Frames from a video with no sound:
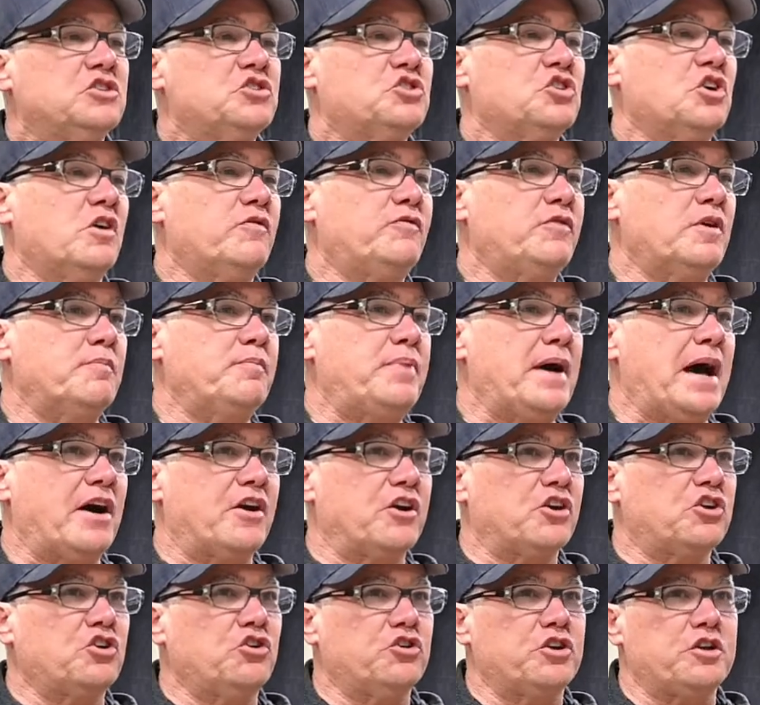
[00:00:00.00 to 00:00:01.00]
So if I'm
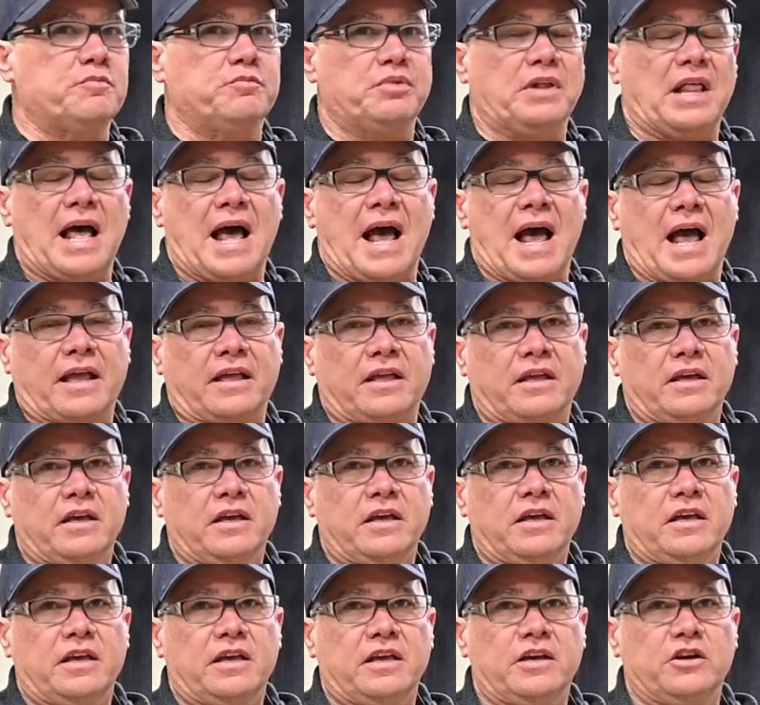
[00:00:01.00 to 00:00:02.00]
powder coating
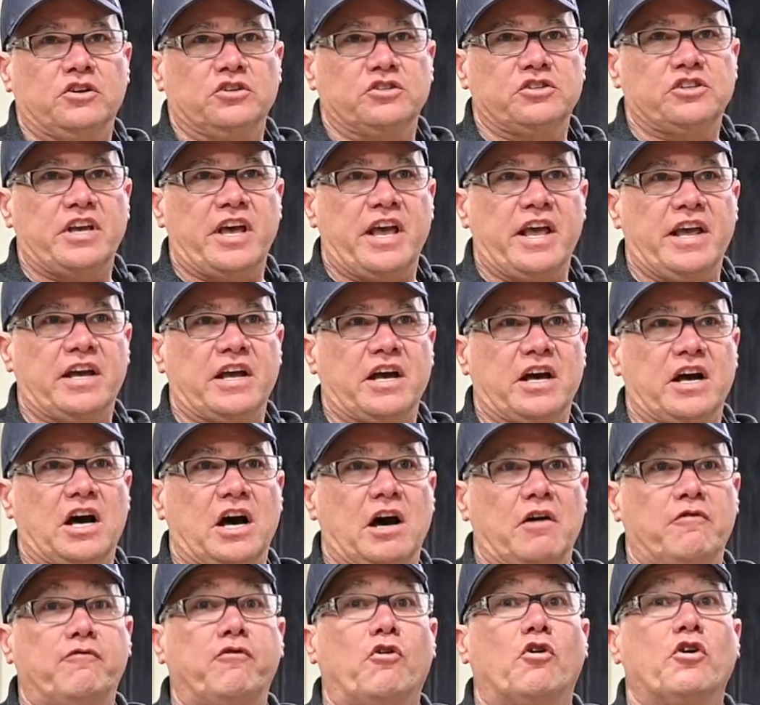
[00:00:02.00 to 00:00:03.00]
black, it'll take
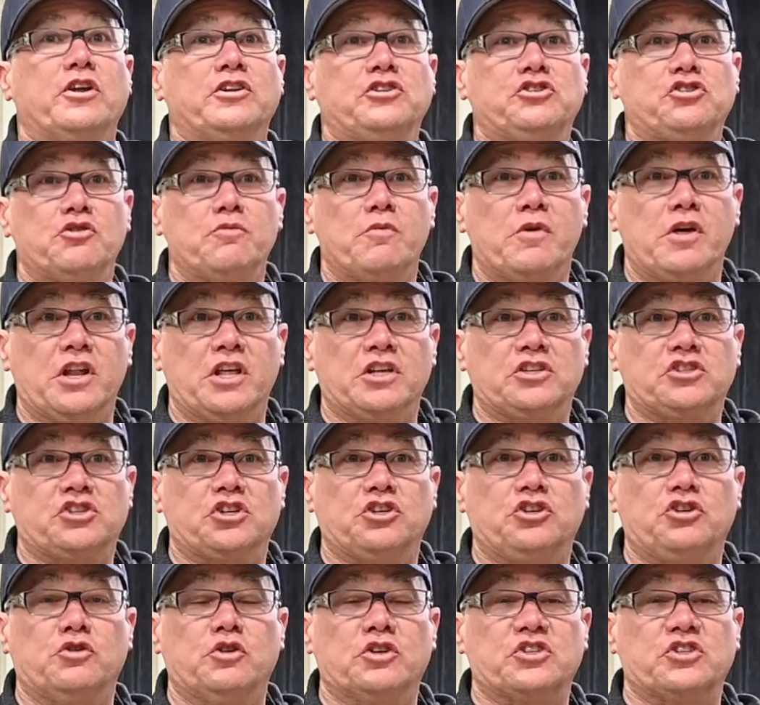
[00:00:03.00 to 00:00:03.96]
42 minutes to do a